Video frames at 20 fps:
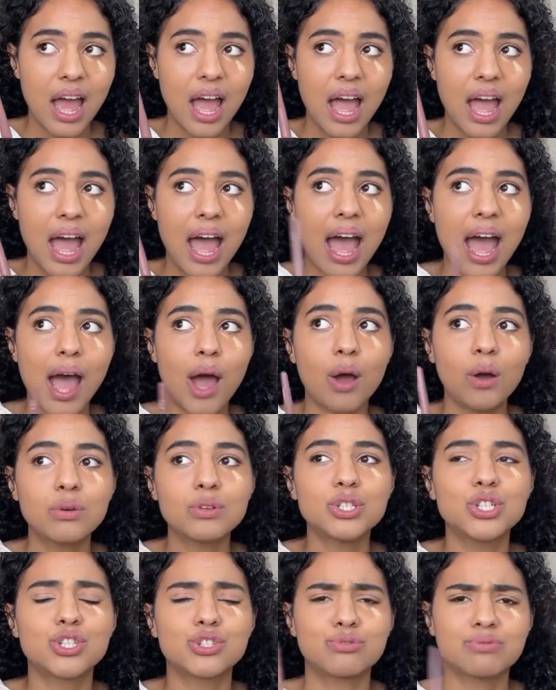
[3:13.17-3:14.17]
how
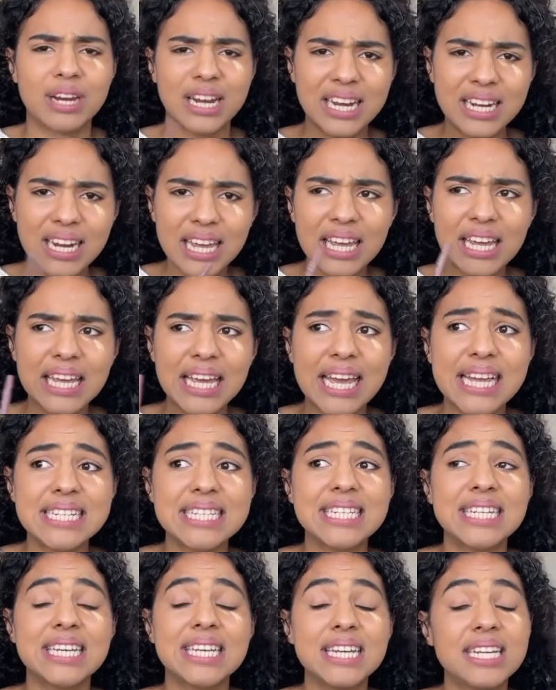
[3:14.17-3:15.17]
draining and
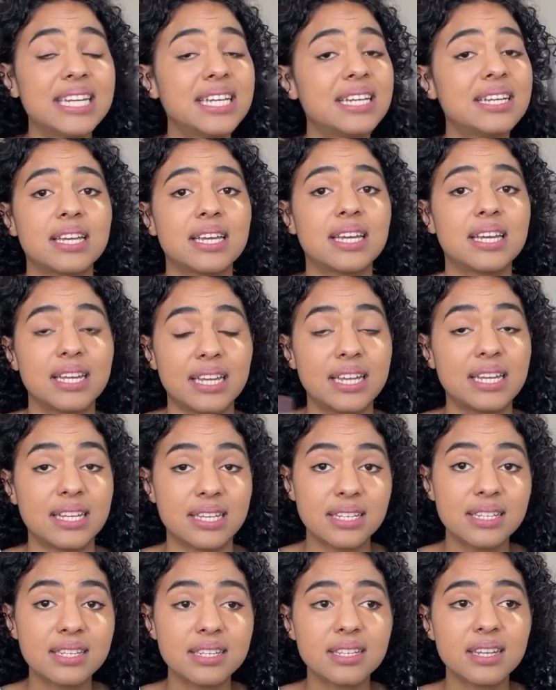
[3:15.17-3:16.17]
tedious it
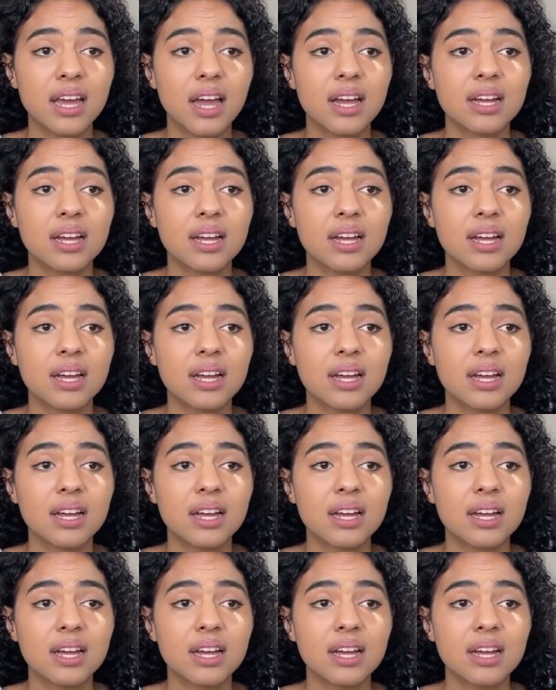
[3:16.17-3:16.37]
is